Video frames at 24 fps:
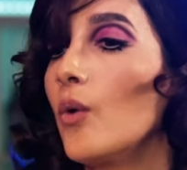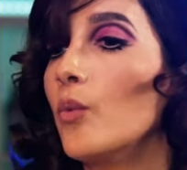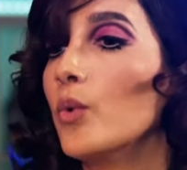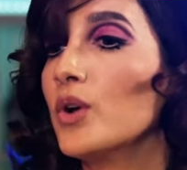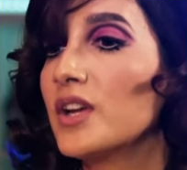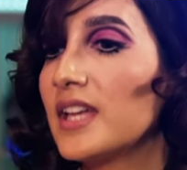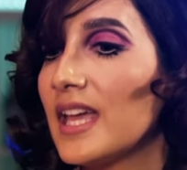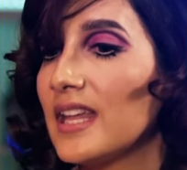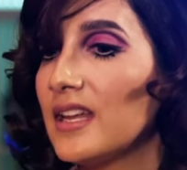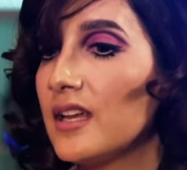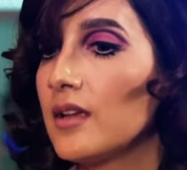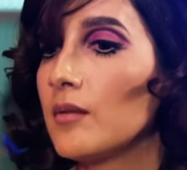
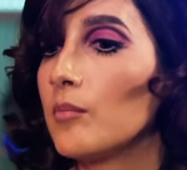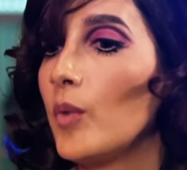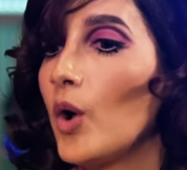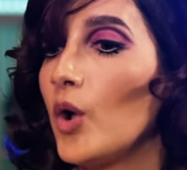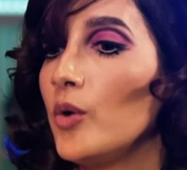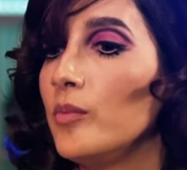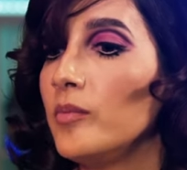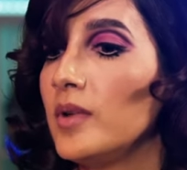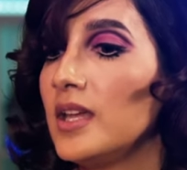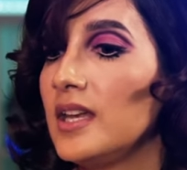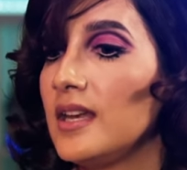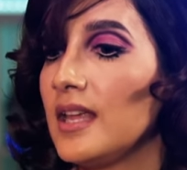We're getting a
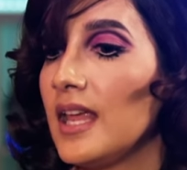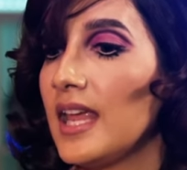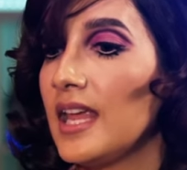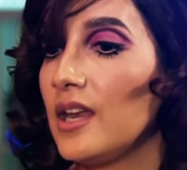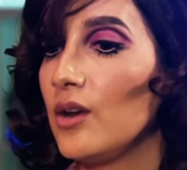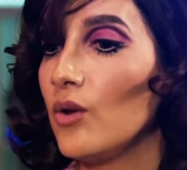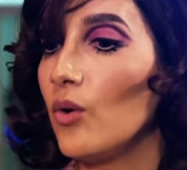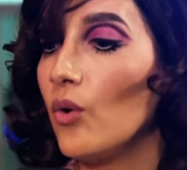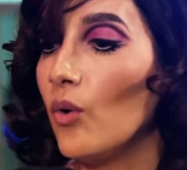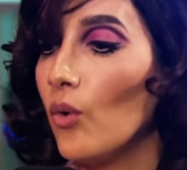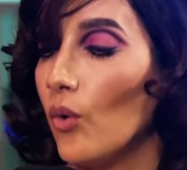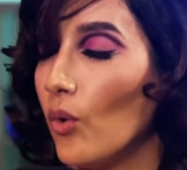moment
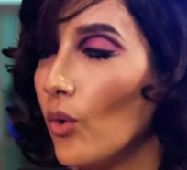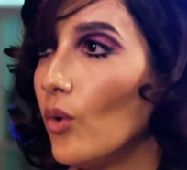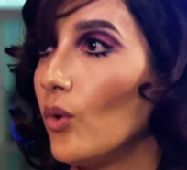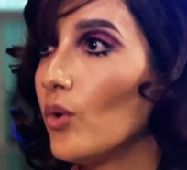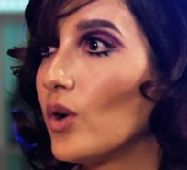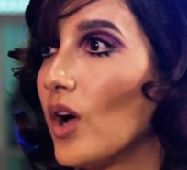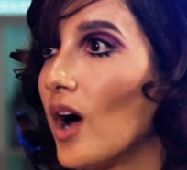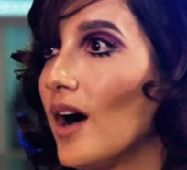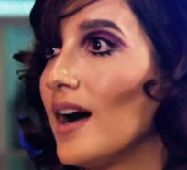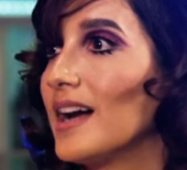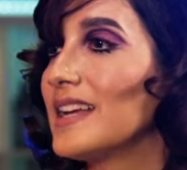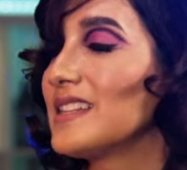in all
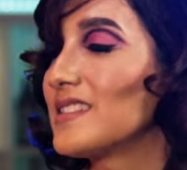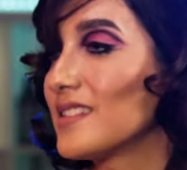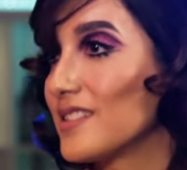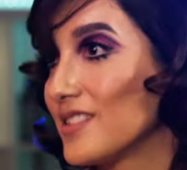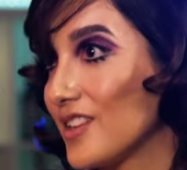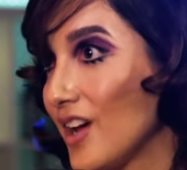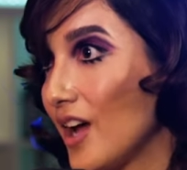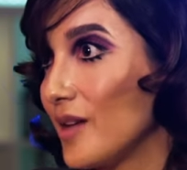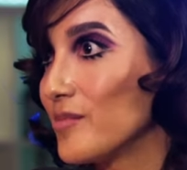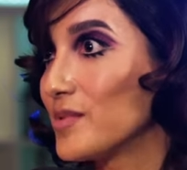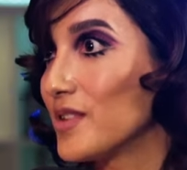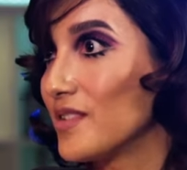kinds of
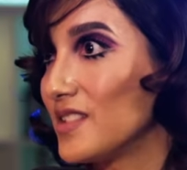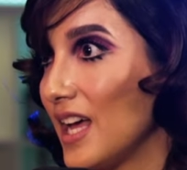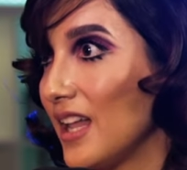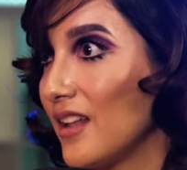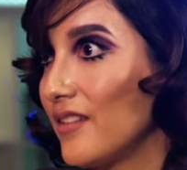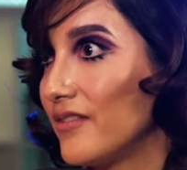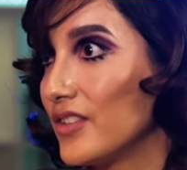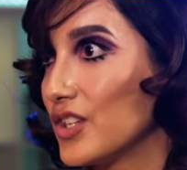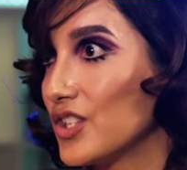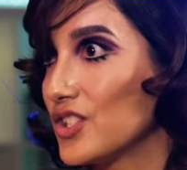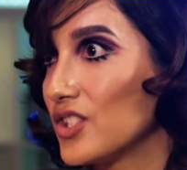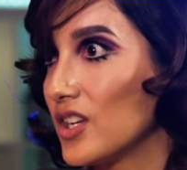types of
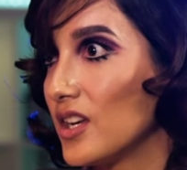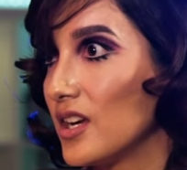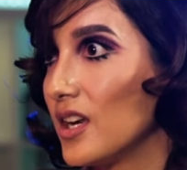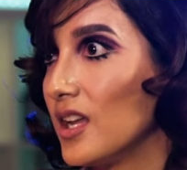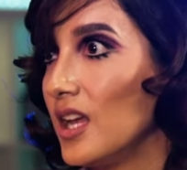television.